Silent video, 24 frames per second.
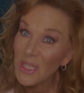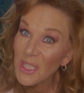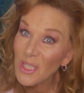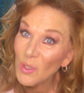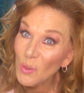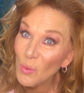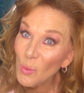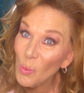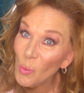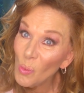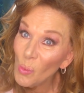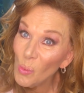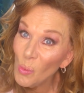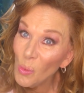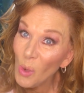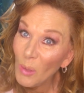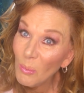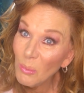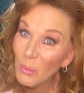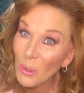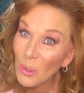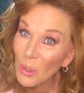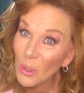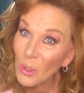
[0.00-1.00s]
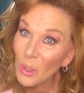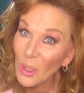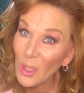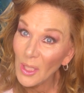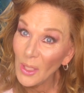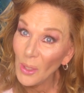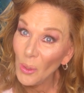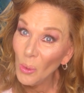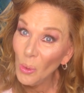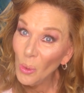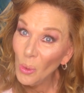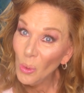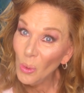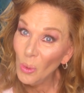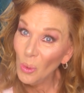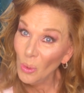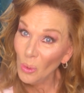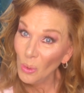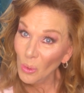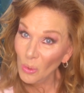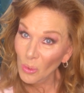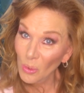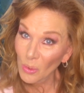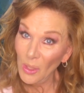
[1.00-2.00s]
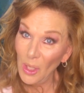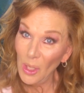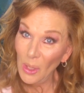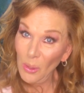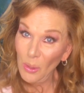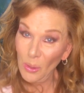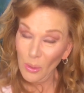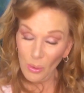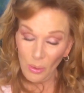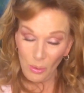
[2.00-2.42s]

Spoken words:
didn't wobble at all. No.